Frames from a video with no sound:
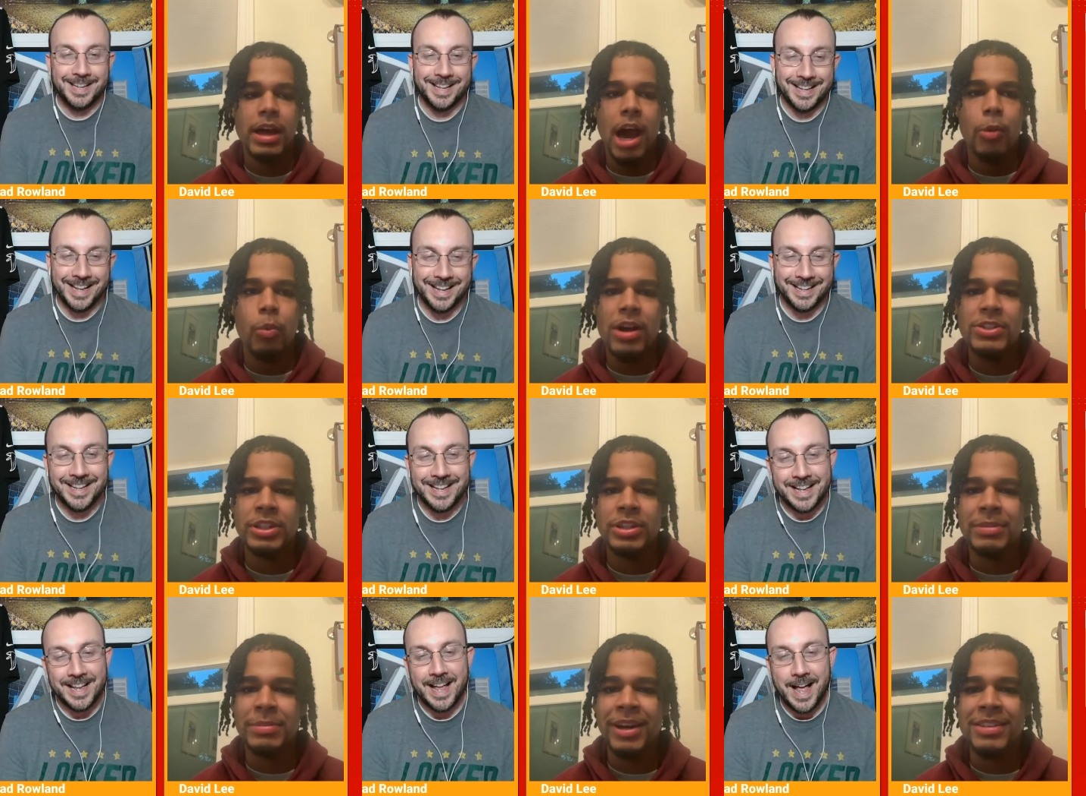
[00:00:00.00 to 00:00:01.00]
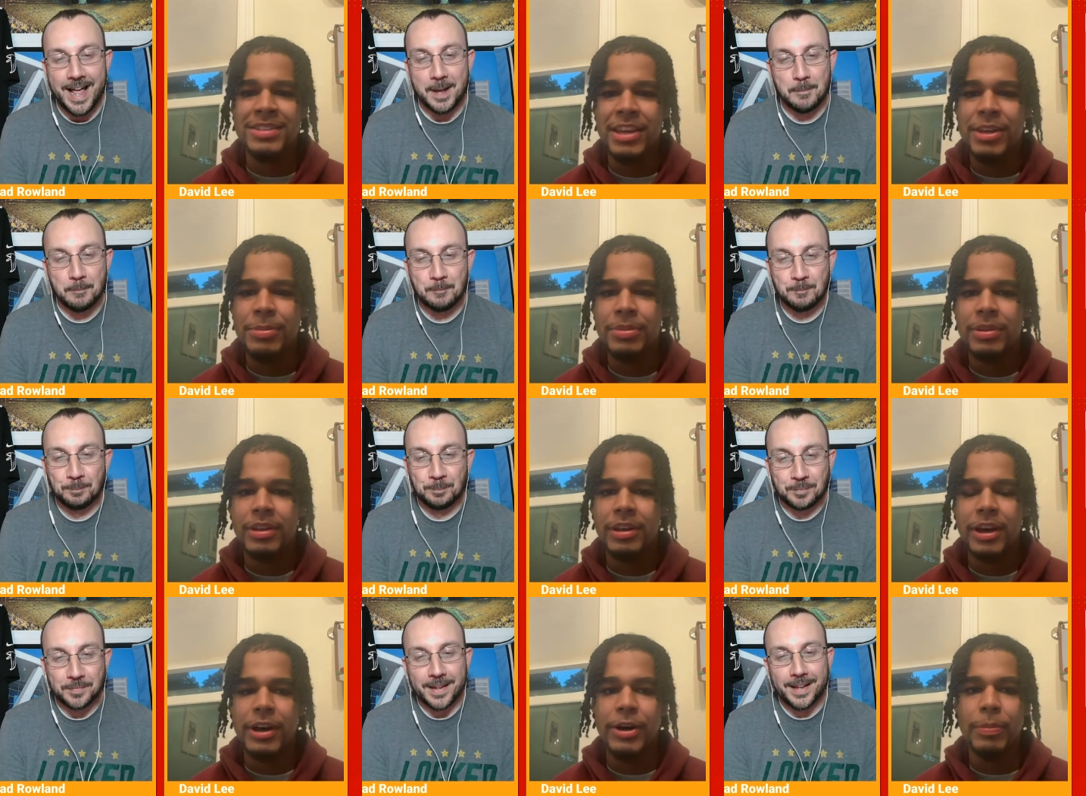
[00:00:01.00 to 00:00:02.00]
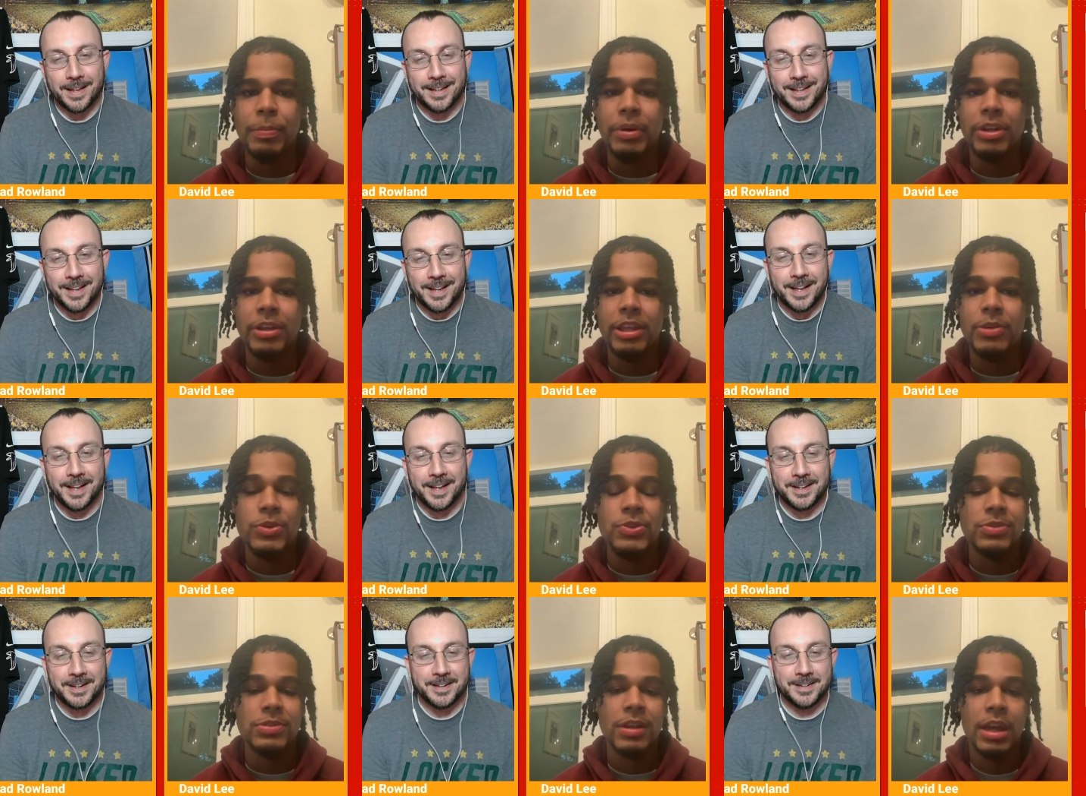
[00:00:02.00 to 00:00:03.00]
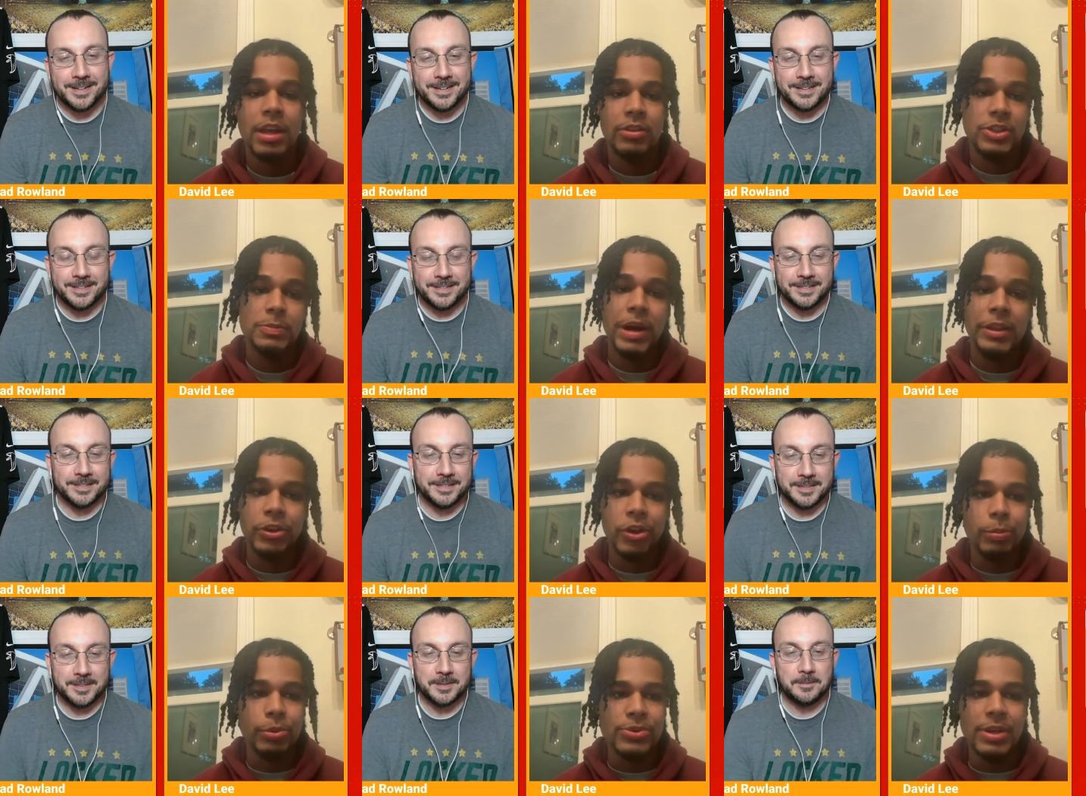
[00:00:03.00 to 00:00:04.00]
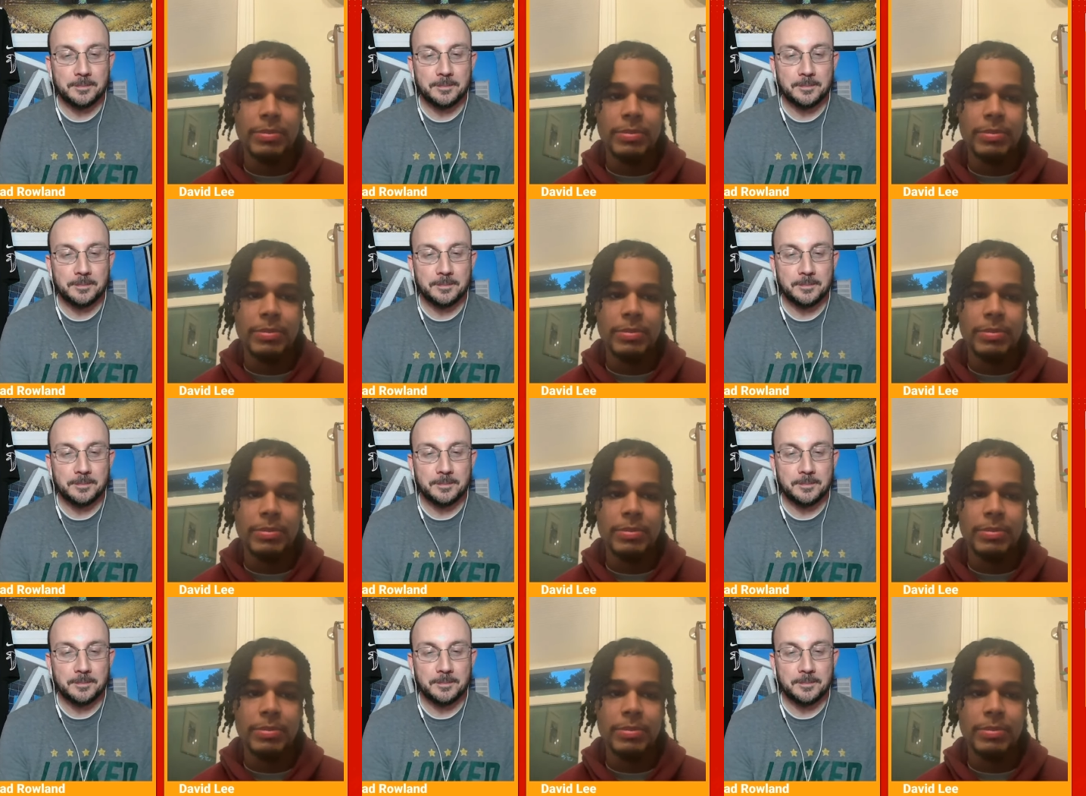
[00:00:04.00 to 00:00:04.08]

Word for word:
Speaker 1: I watched a good amount of tape. Um, but he was just by the numbers.